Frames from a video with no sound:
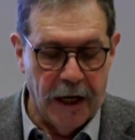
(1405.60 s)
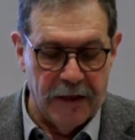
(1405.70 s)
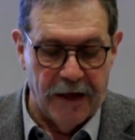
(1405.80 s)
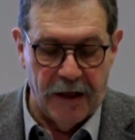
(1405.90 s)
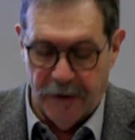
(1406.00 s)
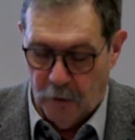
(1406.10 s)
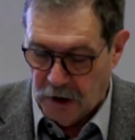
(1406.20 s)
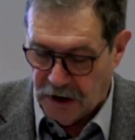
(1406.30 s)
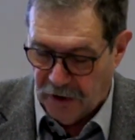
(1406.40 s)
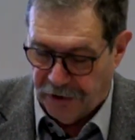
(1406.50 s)
And then there
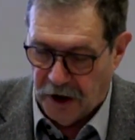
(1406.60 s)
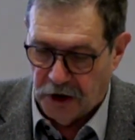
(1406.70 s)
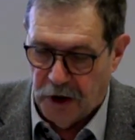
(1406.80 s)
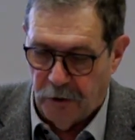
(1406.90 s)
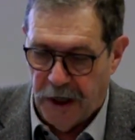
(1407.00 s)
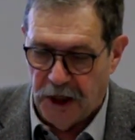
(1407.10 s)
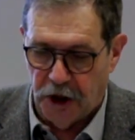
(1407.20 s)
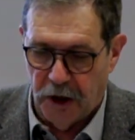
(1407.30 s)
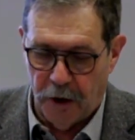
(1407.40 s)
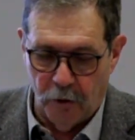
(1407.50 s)
was a third
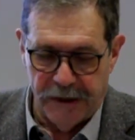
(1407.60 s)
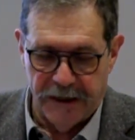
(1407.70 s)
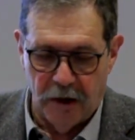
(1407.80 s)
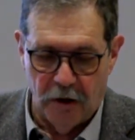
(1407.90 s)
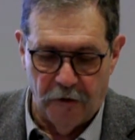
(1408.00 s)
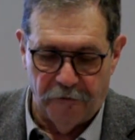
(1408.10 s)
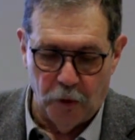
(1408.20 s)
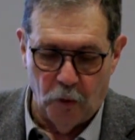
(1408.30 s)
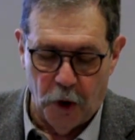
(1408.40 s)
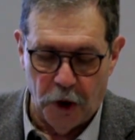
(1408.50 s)
generation. I will say a
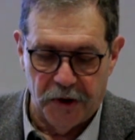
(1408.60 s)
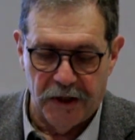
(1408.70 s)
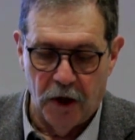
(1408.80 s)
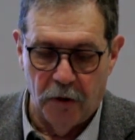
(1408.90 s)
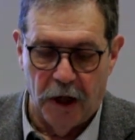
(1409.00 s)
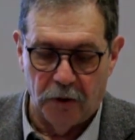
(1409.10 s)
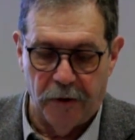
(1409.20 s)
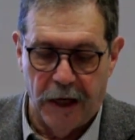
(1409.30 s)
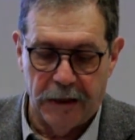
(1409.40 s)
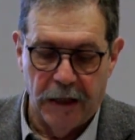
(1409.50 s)
few words about
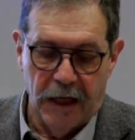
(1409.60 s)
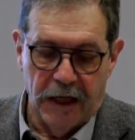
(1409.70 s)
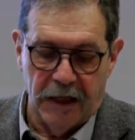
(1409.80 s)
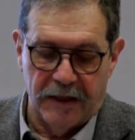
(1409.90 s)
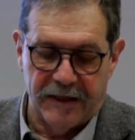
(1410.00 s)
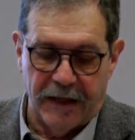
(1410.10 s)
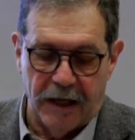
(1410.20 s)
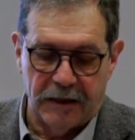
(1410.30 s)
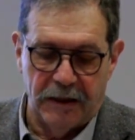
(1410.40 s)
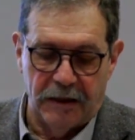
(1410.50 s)
that. It
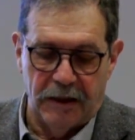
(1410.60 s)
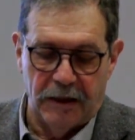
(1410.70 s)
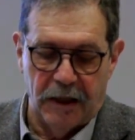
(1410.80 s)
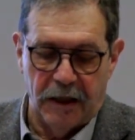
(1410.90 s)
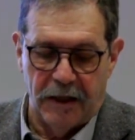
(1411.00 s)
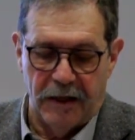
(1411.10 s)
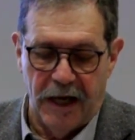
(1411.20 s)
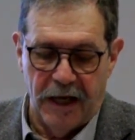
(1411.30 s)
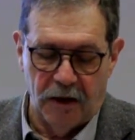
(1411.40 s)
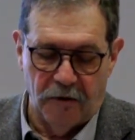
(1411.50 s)
started in
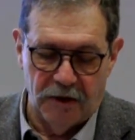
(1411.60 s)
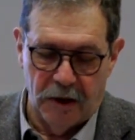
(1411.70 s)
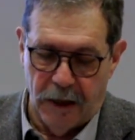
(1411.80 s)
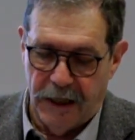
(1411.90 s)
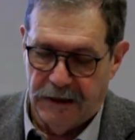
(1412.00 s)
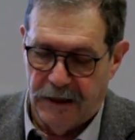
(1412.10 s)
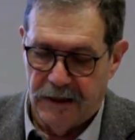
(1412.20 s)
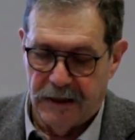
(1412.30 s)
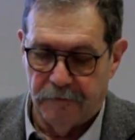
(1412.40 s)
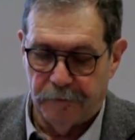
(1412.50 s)
the end of the
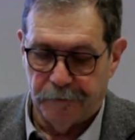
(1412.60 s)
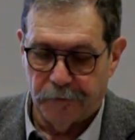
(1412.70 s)
80s.